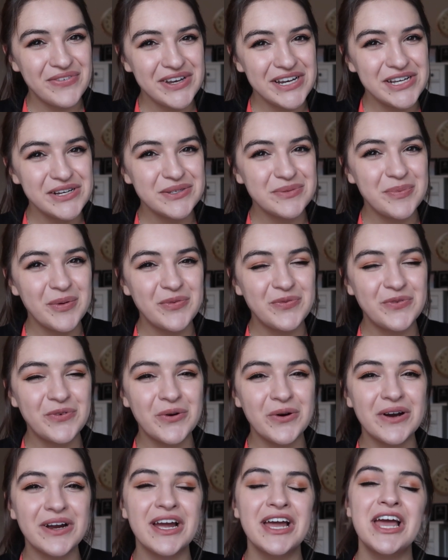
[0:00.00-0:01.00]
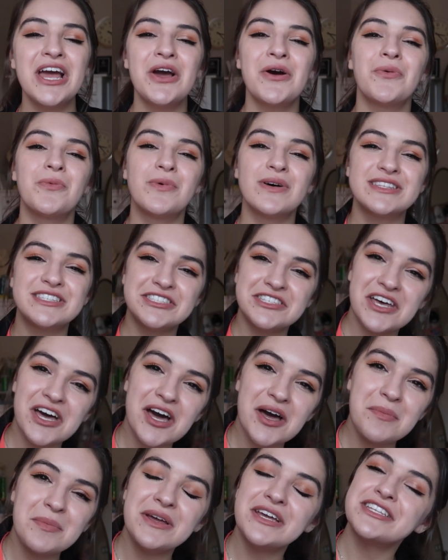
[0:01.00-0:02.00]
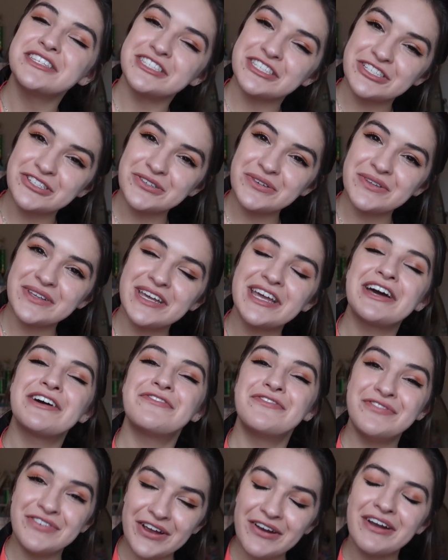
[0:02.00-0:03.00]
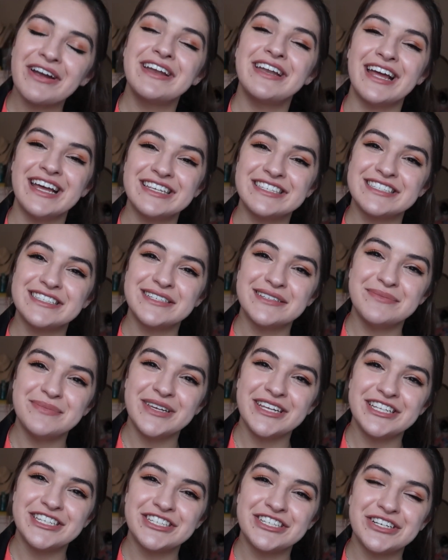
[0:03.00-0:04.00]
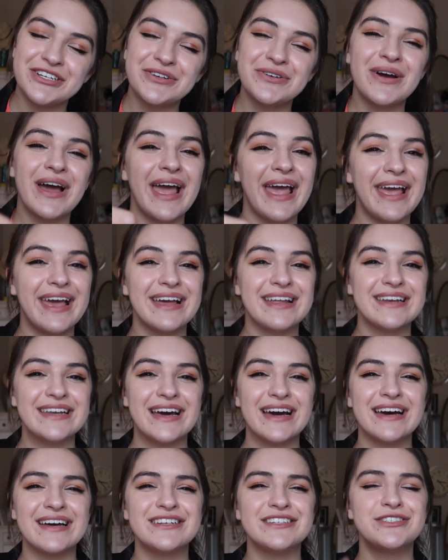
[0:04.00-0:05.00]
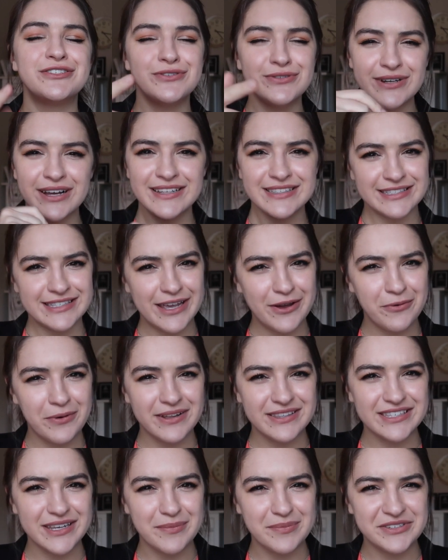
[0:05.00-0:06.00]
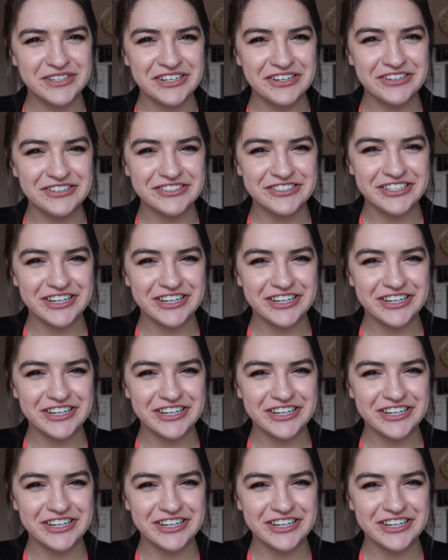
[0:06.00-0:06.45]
videos before, what's up? It's Julia. Very nice to meet you, and do not say what's up to your